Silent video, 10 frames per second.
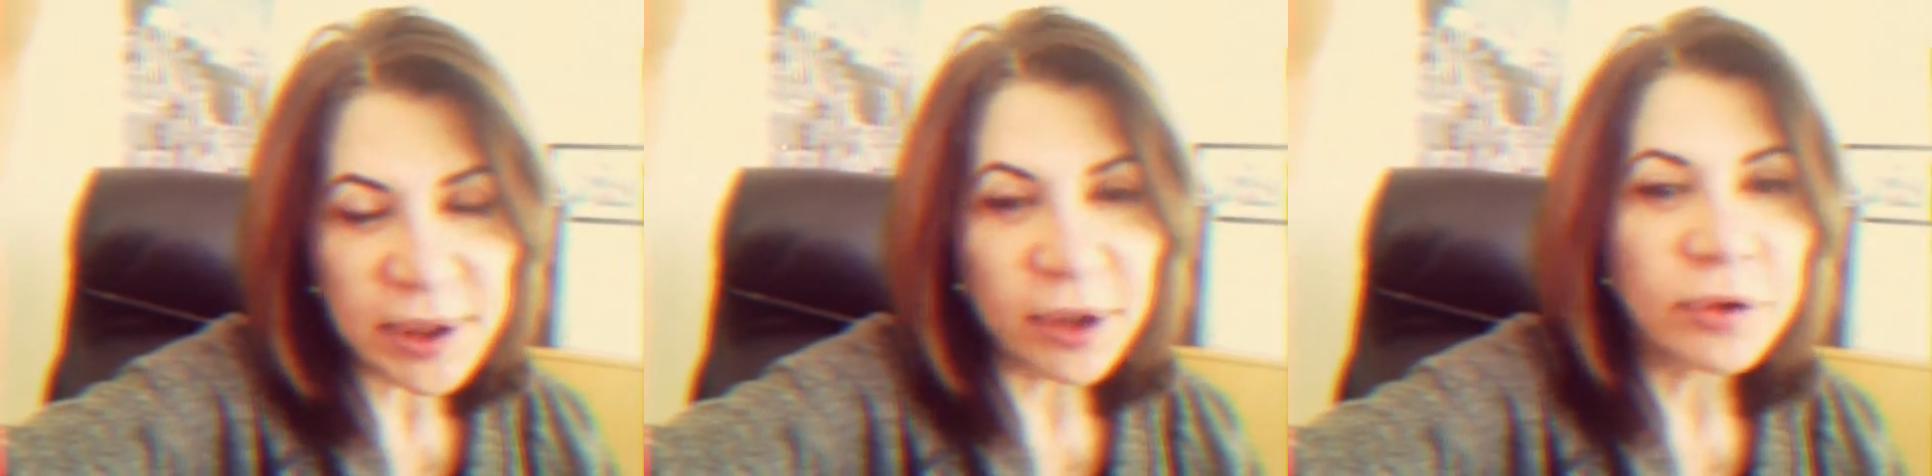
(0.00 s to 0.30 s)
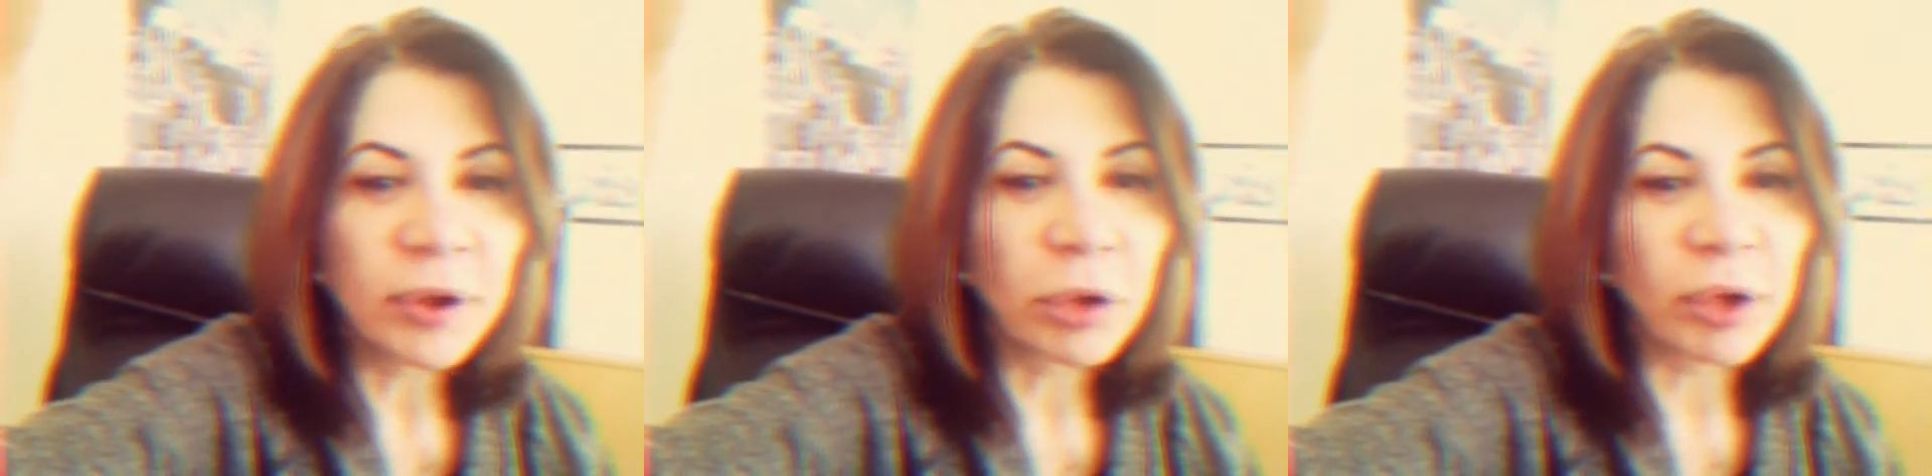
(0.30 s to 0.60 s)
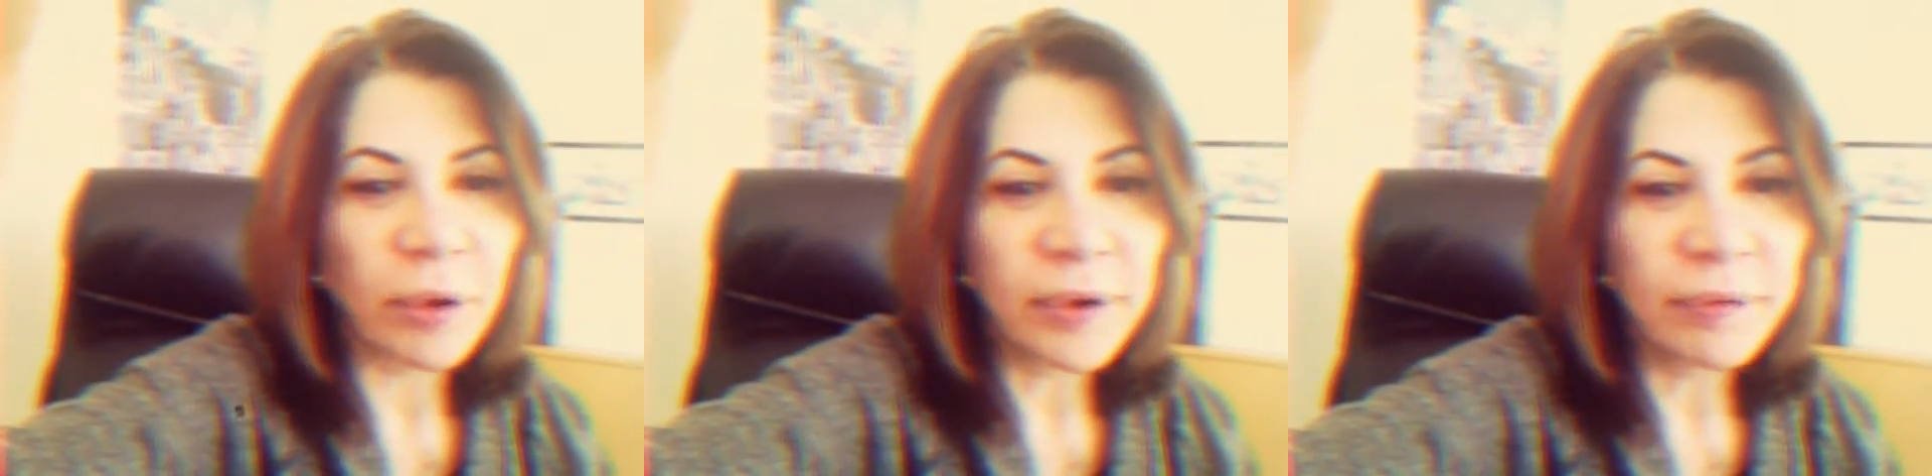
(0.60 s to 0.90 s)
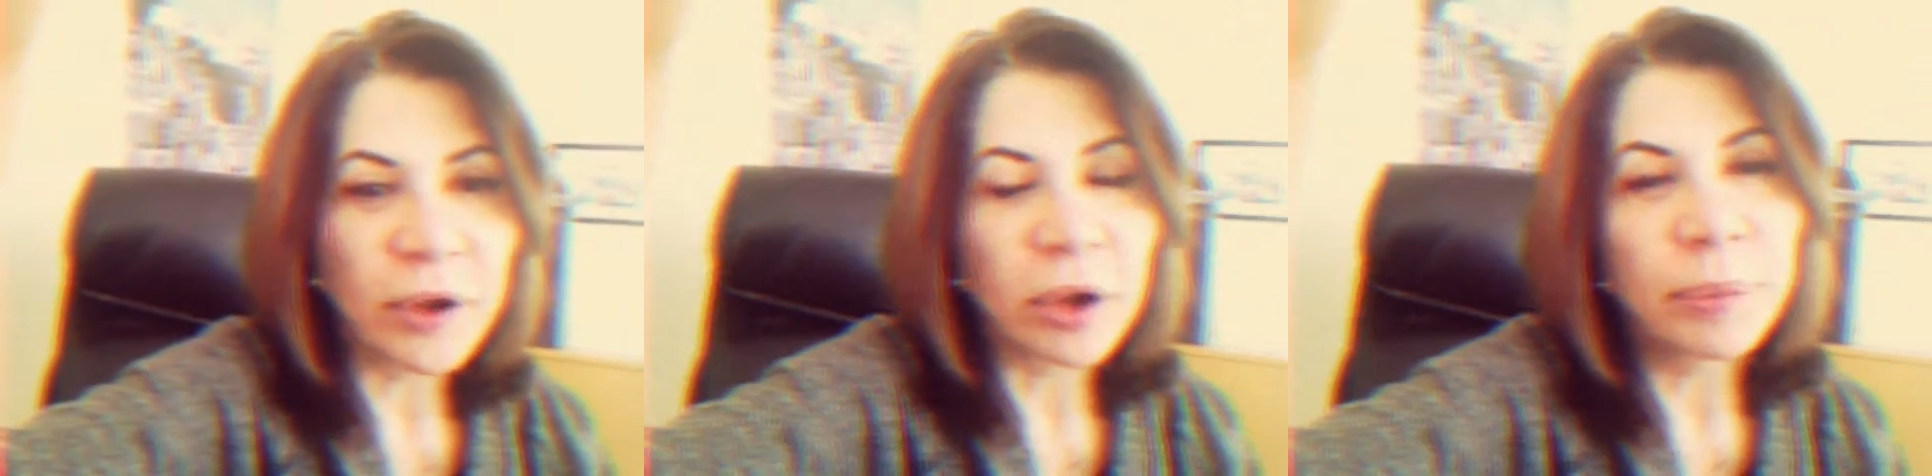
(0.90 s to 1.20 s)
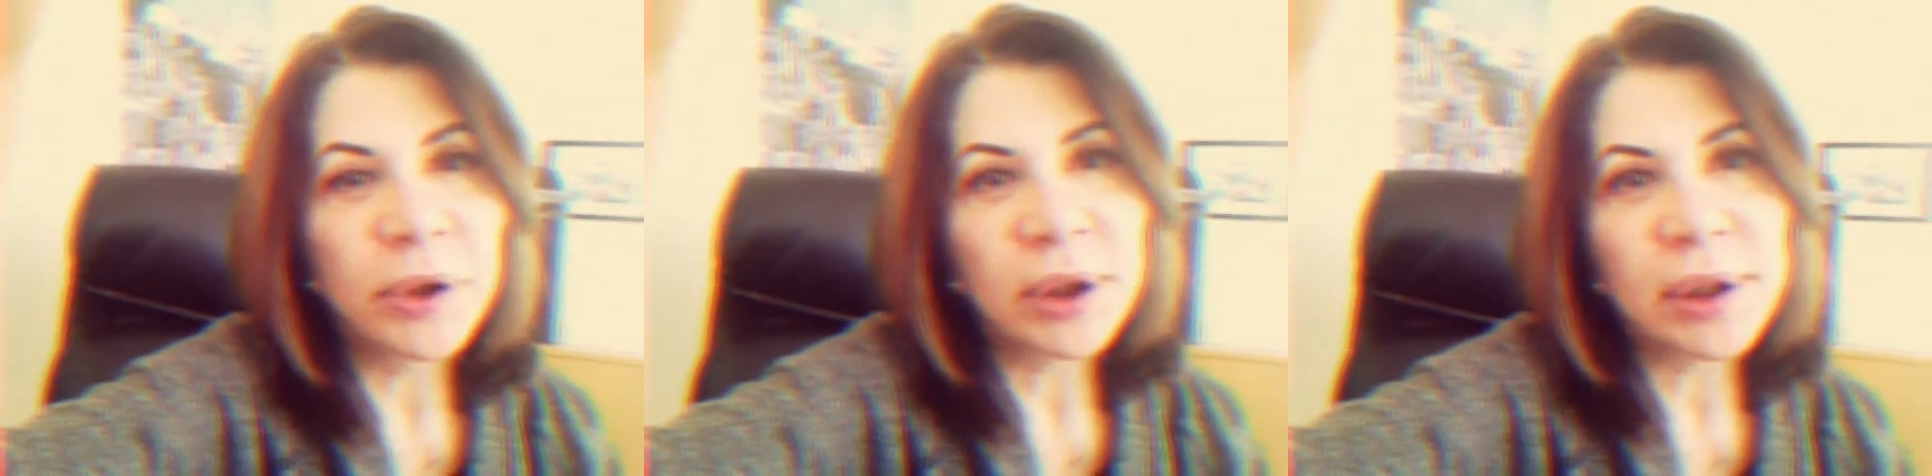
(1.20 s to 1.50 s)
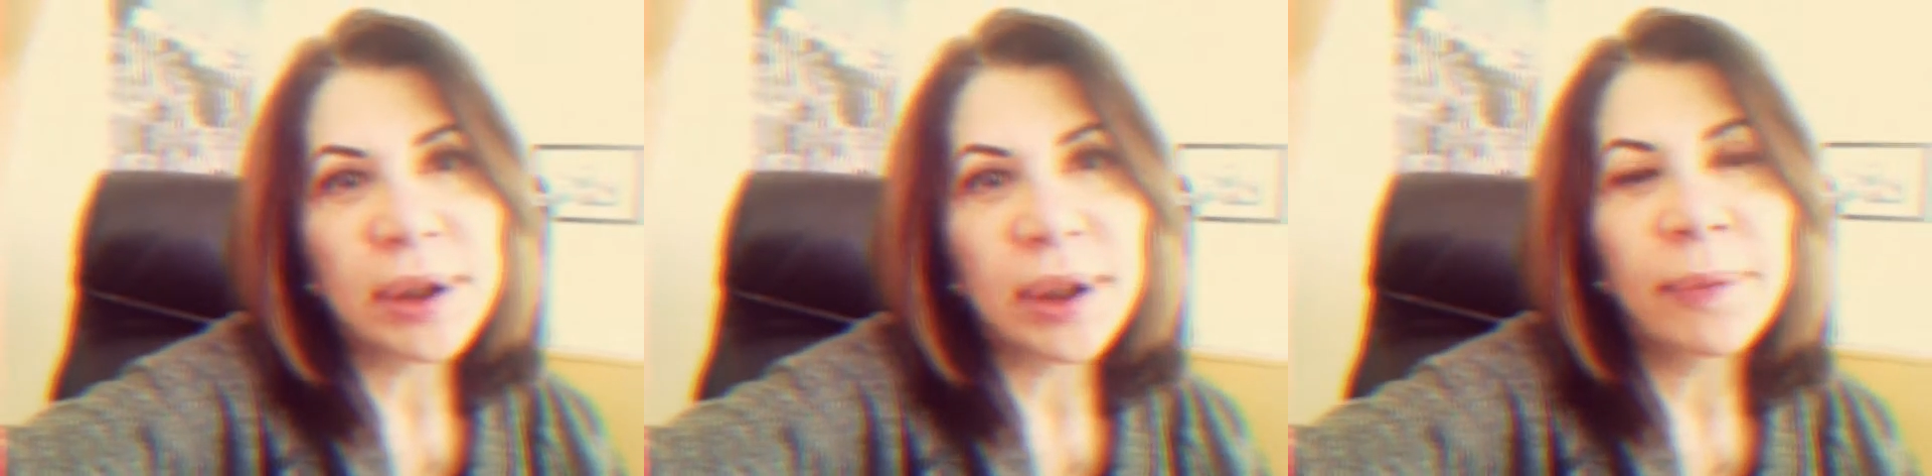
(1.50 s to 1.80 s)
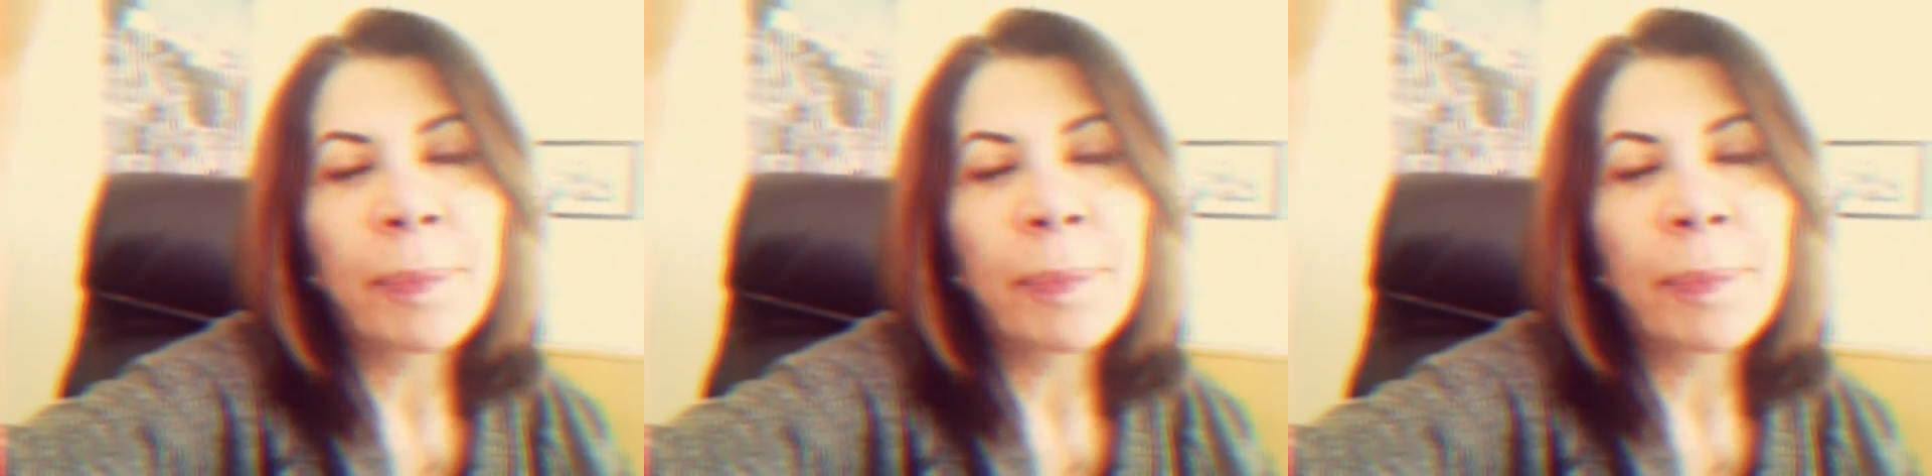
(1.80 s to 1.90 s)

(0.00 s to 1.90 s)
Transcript: and to the growth of the community.